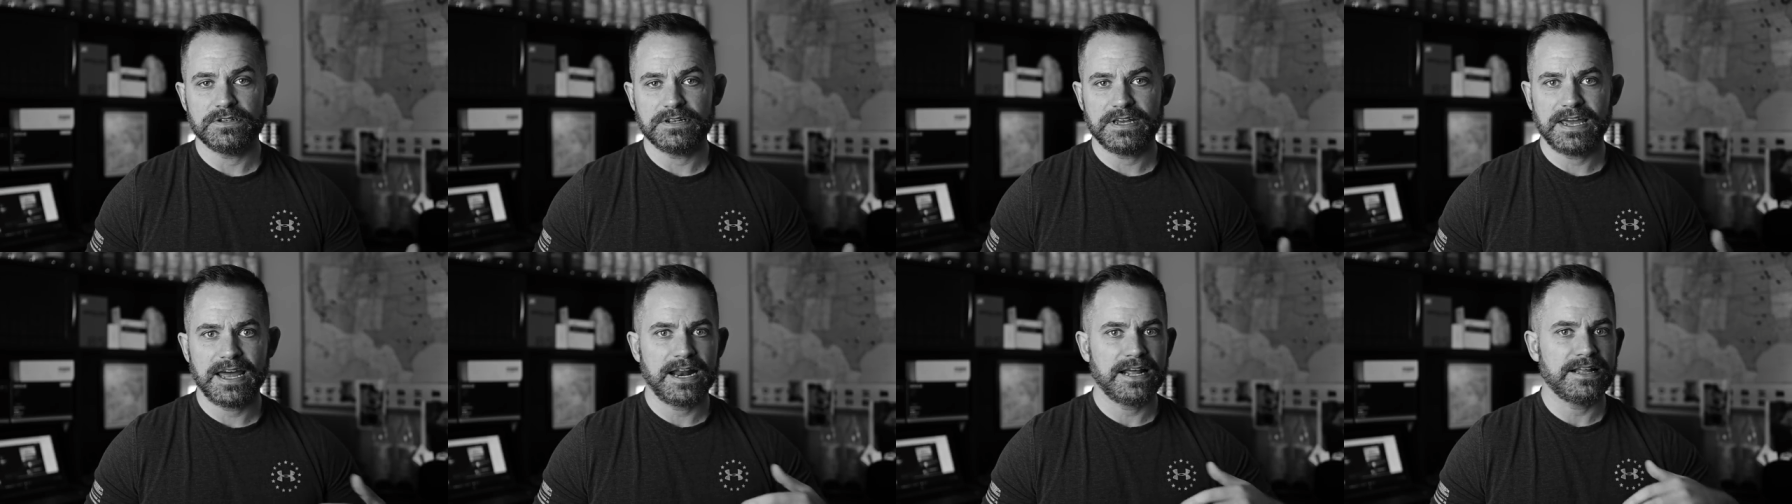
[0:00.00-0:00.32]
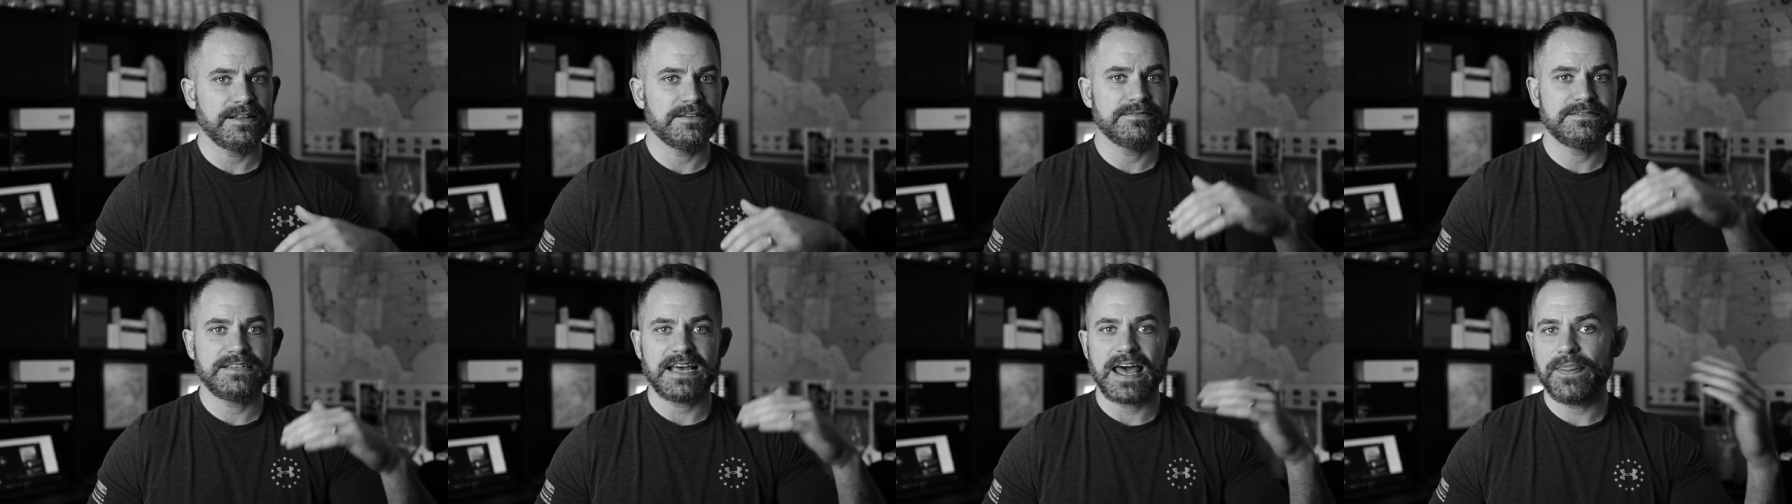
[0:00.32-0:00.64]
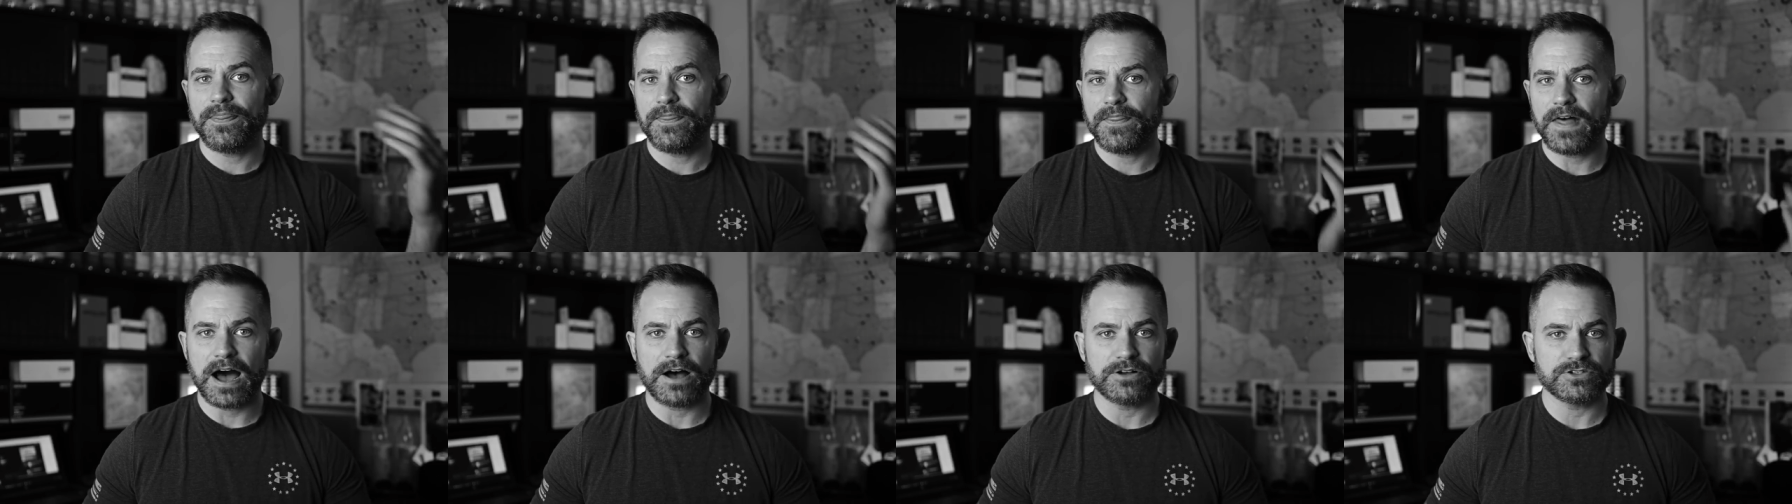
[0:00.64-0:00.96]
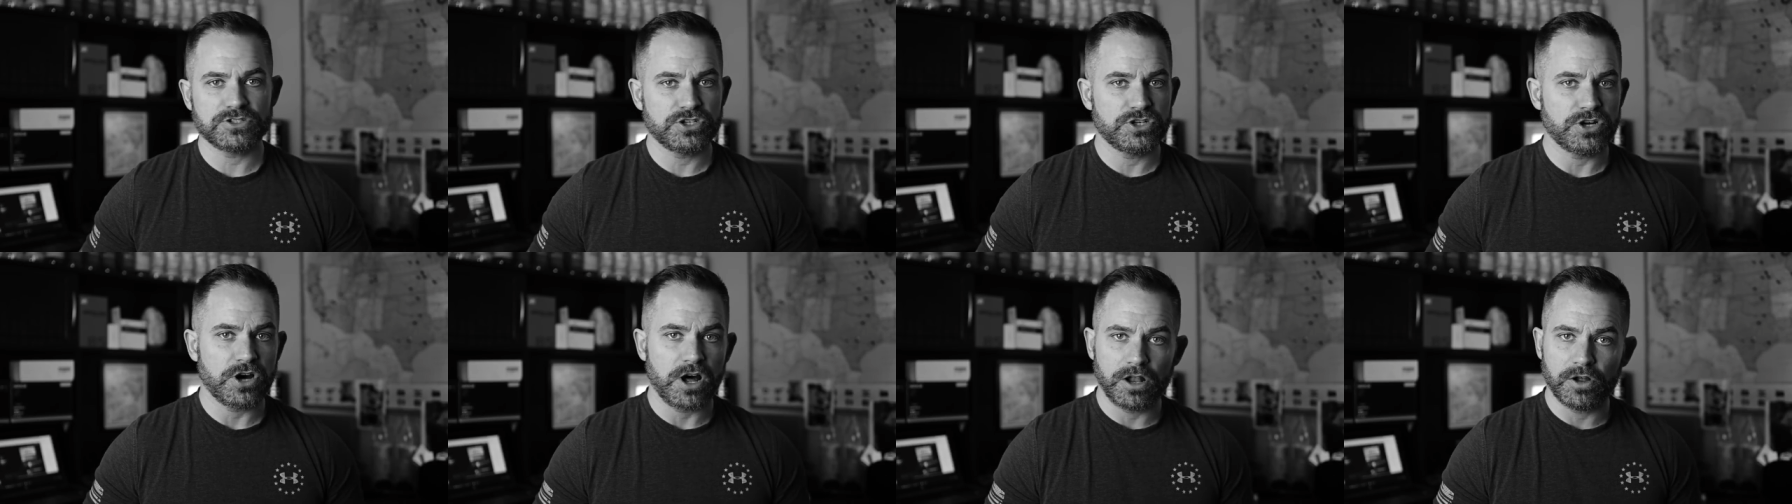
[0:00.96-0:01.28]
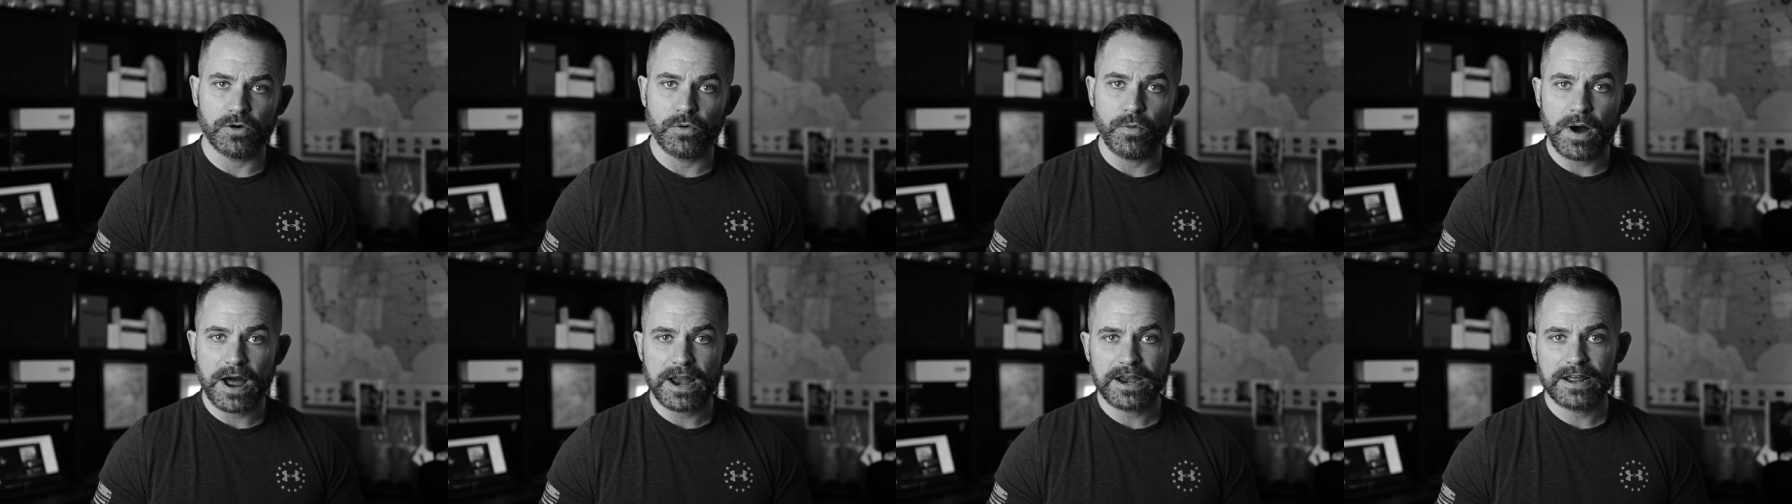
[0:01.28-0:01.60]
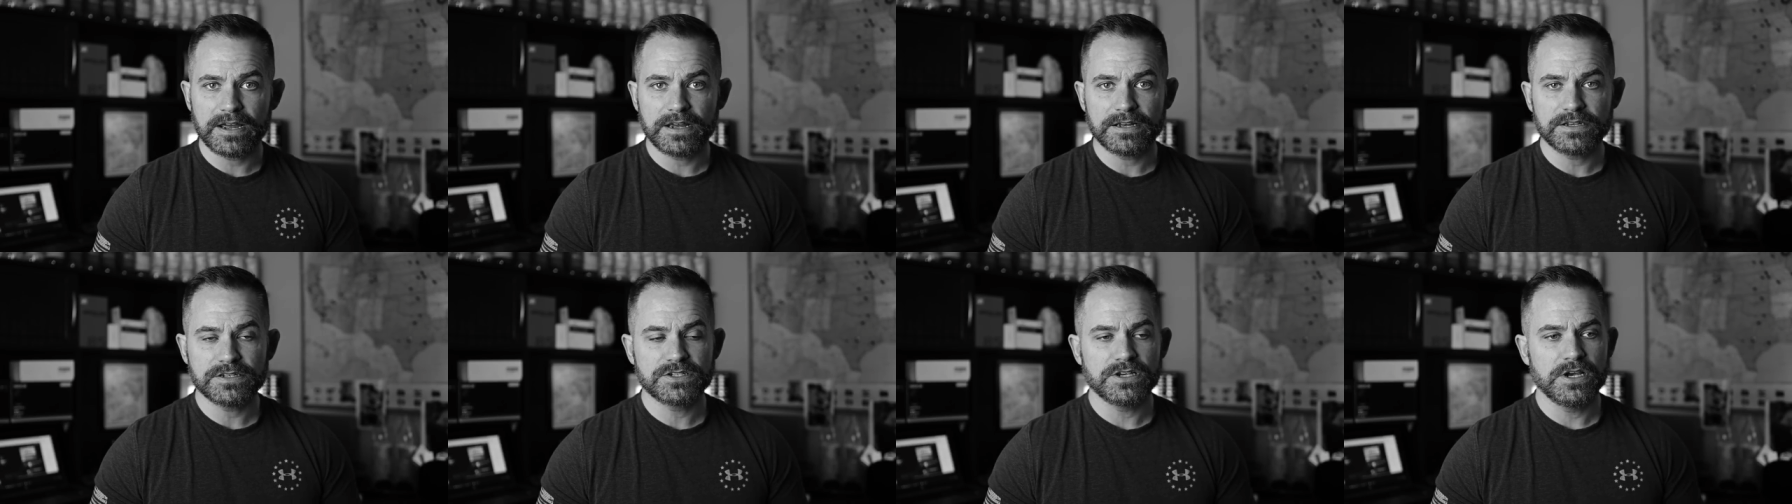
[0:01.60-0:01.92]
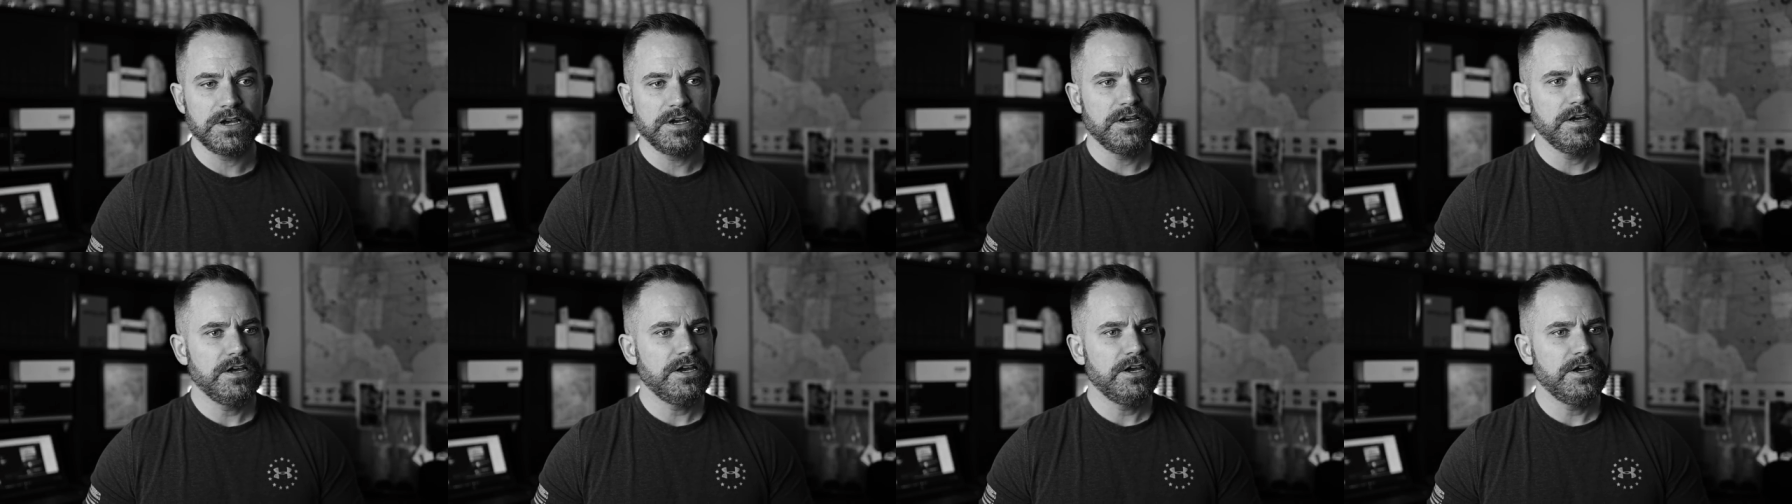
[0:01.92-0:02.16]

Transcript: getting $10,000 weddings,